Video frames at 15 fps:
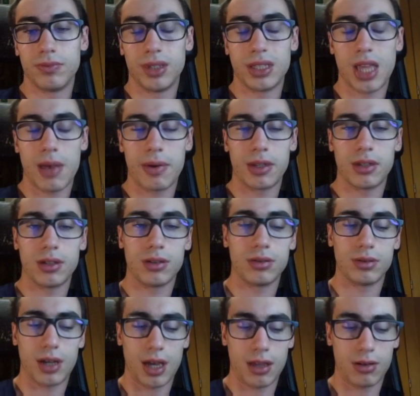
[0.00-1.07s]
b7,
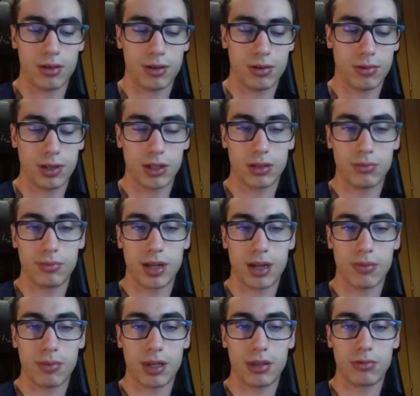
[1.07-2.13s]
so I don't know what
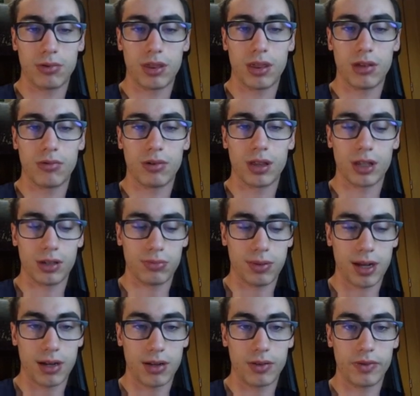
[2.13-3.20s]
black makes with his
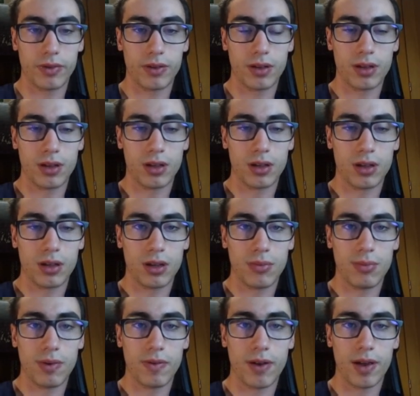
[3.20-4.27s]
plan of
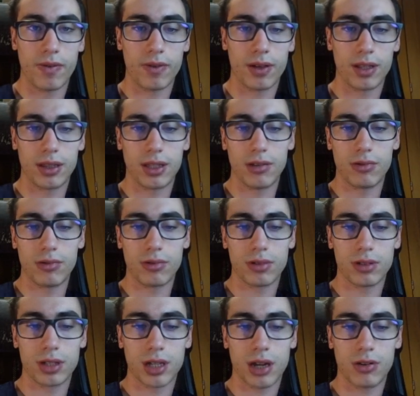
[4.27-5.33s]
b5, and the
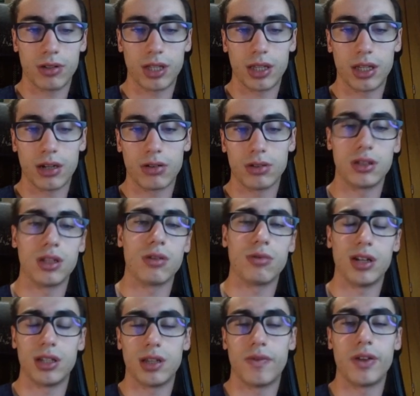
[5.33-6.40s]
rook cannot enter because the
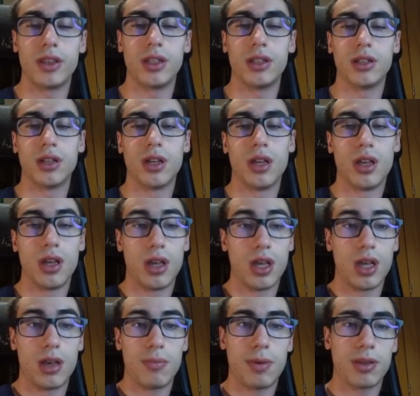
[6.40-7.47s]
queen is defending.
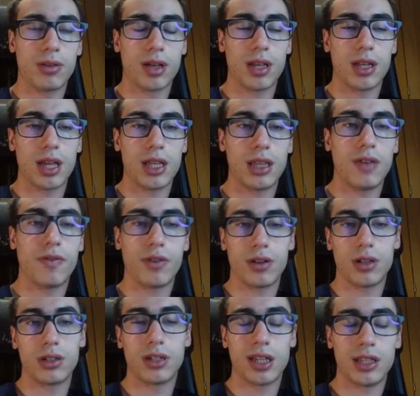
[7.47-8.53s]
But okay,
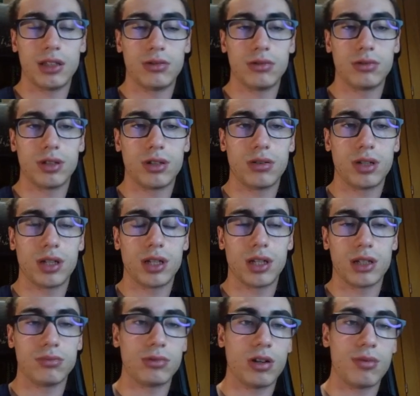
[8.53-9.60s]
92, sorry,
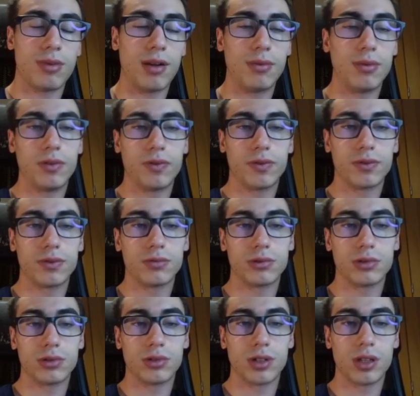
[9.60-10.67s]
normal move,
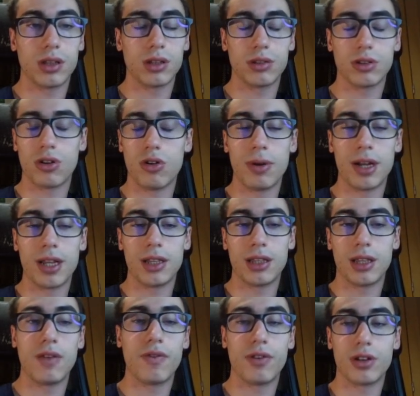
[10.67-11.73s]
covering
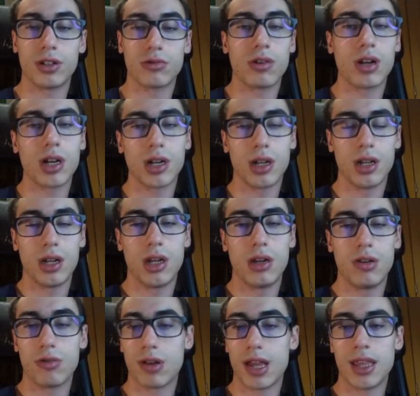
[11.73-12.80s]
the d4 square,
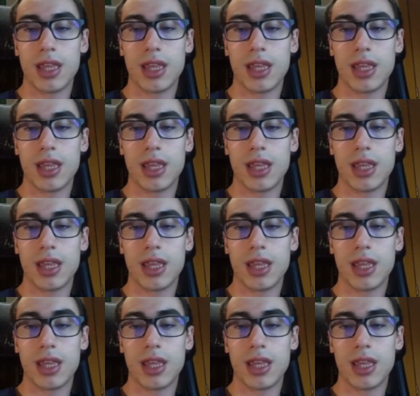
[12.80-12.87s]
rook